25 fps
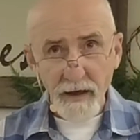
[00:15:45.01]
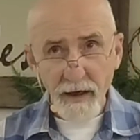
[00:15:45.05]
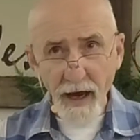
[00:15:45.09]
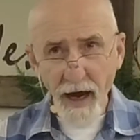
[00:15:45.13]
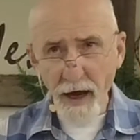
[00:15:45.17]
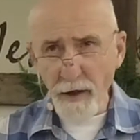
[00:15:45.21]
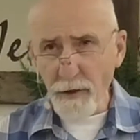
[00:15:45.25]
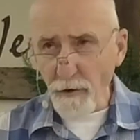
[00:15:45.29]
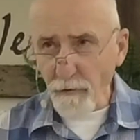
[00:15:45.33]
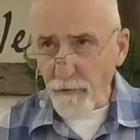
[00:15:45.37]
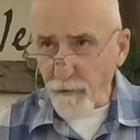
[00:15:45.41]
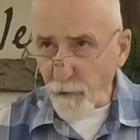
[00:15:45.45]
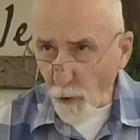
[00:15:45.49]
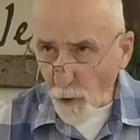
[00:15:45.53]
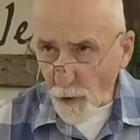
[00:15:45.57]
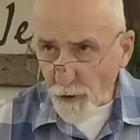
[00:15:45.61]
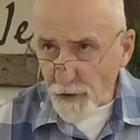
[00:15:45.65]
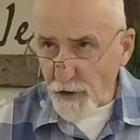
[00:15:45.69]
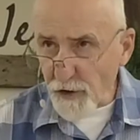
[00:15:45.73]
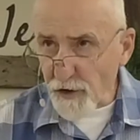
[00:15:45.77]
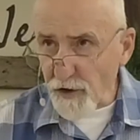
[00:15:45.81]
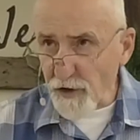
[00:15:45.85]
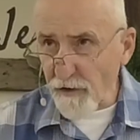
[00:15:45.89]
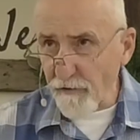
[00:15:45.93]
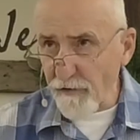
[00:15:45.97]
and the
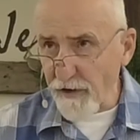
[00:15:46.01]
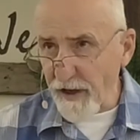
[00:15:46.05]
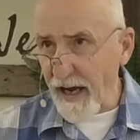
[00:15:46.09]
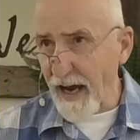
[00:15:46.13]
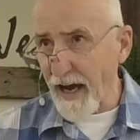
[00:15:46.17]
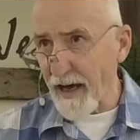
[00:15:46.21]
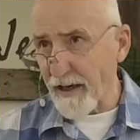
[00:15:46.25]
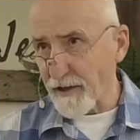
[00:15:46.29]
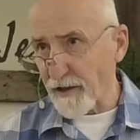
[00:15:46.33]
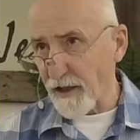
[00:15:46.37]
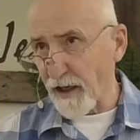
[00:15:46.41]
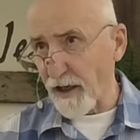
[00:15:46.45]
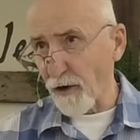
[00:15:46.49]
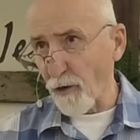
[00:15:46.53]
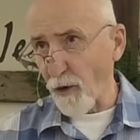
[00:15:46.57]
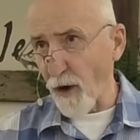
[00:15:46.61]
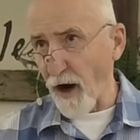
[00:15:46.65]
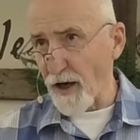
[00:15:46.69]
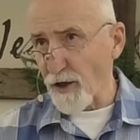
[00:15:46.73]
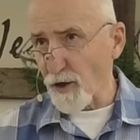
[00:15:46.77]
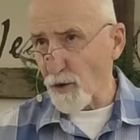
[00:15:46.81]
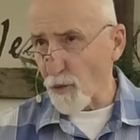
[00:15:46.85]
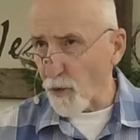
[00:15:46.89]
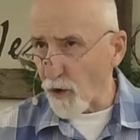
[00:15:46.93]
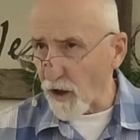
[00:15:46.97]
forces of the
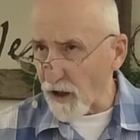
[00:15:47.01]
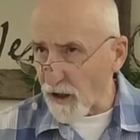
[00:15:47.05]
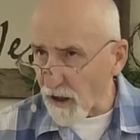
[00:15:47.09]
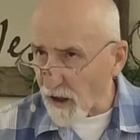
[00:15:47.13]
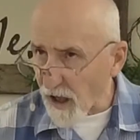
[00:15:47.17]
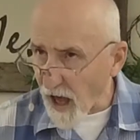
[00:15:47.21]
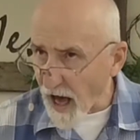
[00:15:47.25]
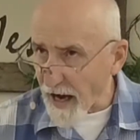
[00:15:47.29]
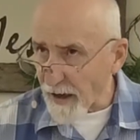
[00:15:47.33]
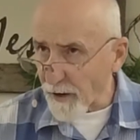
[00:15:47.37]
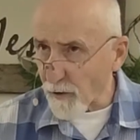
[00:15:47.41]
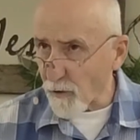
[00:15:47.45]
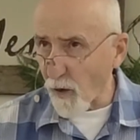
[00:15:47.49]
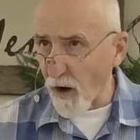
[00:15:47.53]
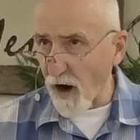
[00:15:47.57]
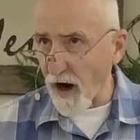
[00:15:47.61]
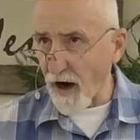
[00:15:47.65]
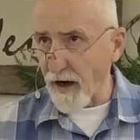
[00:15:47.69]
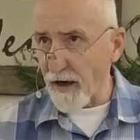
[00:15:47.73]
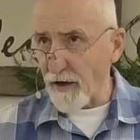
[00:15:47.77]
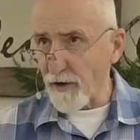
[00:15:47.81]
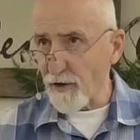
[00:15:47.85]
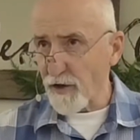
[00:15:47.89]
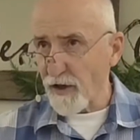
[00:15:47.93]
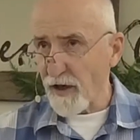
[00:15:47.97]
Antichrist will
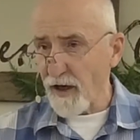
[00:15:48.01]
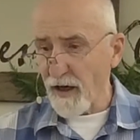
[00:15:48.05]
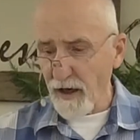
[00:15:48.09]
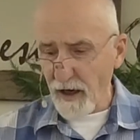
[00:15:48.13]
likewise